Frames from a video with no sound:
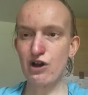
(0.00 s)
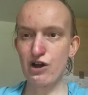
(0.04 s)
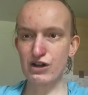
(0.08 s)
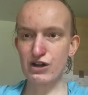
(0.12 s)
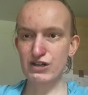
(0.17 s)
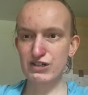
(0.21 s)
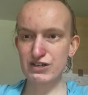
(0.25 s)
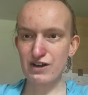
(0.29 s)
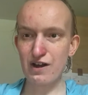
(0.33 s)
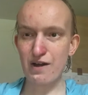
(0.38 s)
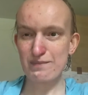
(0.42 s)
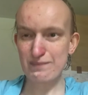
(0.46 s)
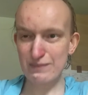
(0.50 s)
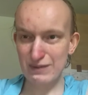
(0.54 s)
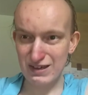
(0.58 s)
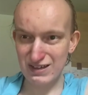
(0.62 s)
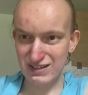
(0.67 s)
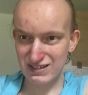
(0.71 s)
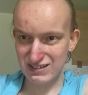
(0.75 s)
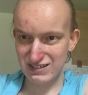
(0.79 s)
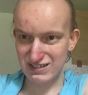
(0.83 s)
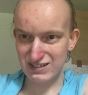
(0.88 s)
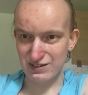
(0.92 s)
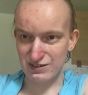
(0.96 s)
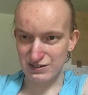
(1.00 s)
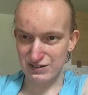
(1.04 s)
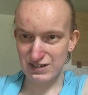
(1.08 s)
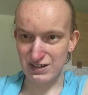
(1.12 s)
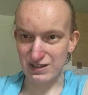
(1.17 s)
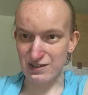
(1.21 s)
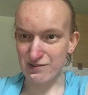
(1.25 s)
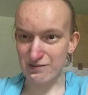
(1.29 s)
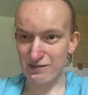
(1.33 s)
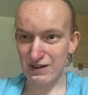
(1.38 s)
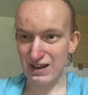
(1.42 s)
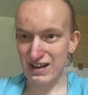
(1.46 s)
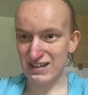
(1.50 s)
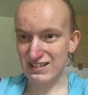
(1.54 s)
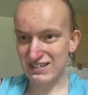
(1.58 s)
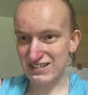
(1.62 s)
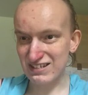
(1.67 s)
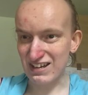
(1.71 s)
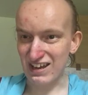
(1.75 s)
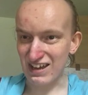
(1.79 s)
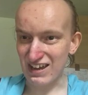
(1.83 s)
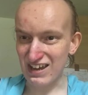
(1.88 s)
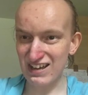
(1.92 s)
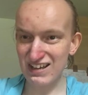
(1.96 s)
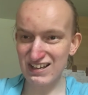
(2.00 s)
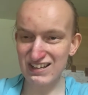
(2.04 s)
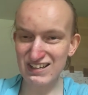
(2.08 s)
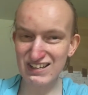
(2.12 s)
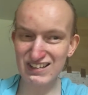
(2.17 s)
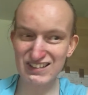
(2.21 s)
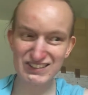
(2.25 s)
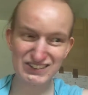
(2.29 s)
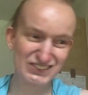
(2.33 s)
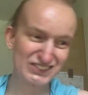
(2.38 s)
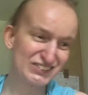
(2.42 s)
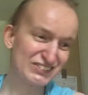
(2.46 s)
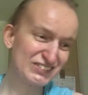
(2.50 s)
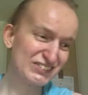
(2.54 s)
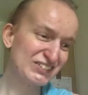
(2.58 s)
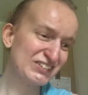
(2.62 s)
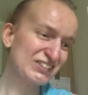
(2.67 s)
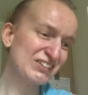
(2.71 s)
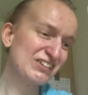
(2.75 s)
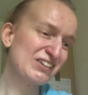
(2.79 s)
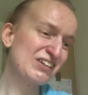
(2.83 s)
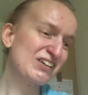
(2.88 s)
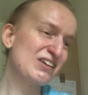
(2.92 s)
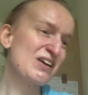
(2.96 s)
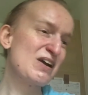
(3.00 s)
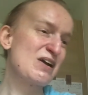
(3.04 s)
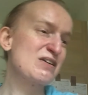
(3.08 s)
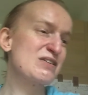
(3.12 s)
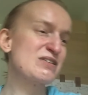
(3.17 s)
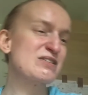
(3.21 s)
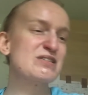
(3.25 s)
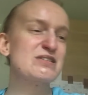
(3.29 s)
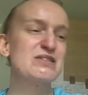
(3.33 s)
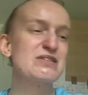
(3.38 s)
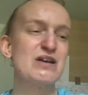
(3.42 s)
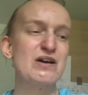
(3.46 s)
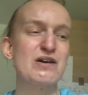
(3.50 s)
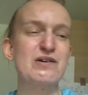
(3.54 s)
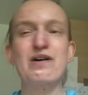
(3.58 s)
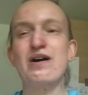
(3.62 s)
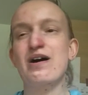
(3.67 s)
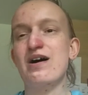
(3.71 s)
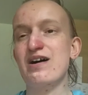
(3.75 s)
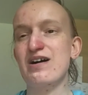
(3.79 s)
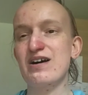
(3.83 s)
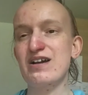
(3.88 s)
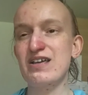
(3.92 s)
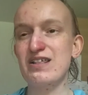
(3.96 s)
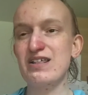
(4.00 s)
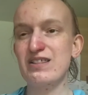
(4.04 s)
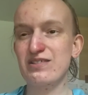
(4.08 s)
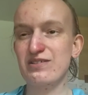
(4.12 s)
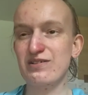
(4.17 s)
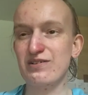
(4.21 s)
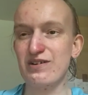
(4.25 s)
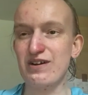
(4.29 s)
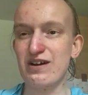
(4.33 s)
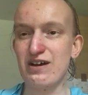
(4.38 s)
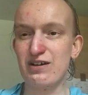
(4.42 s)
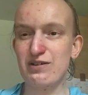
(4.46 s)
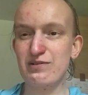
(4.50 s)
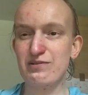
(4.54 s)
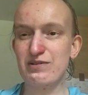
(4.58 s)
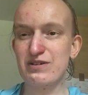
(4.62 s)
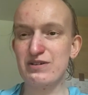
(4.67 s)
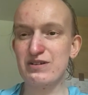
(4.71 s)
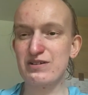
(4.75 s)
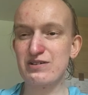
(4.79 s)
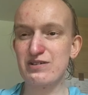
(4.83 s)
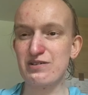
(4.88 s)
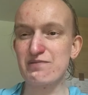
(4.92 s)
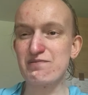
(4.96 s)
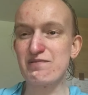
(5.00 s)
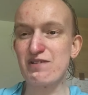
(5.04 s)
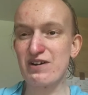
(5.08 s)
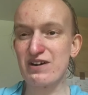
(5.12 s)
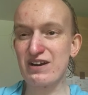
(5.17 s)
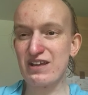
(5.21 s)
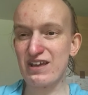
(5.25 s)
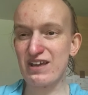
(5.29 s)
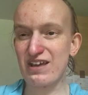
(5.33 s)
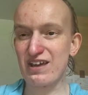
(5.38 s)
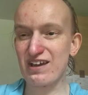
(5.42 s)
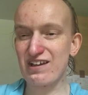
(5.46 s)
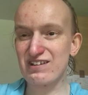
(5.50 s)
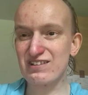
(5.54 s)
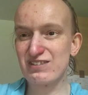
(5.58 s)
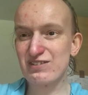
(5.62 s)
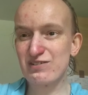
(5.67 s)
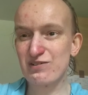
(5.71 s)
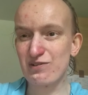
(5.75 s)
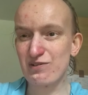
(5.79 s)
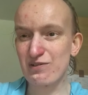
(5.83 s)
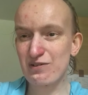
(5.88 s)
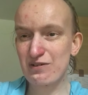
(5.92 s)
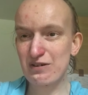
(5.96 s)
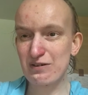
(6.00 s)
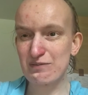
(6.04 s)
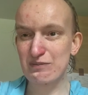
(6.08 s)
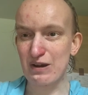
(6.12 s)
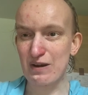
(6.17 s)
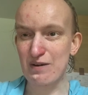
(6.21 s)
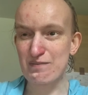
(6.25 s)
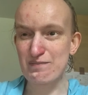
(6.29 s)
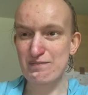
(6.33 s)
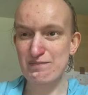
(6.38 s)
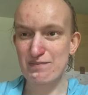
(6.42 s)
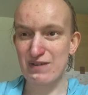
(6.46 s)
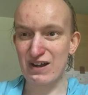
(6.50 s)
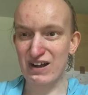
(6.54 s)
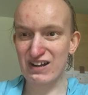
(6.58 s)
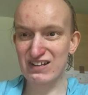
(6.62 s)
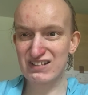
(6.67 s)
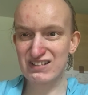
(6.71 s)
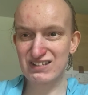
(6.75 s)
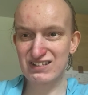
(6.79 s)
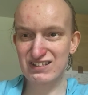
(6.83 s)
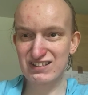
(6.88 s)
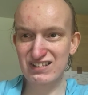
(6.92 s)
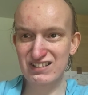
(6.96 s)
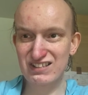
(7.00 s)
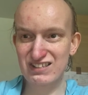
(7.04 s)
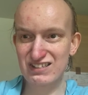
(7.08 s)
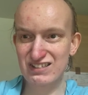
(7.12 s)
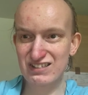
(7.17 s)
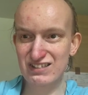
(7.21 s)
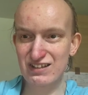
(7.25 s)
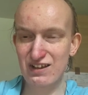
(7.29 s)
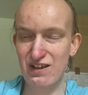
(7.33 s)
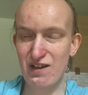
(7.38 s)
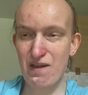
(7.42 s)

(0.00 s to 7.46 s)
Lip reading: gosh, I'm being socially aware today. So I thought I would come on here and talk about masks.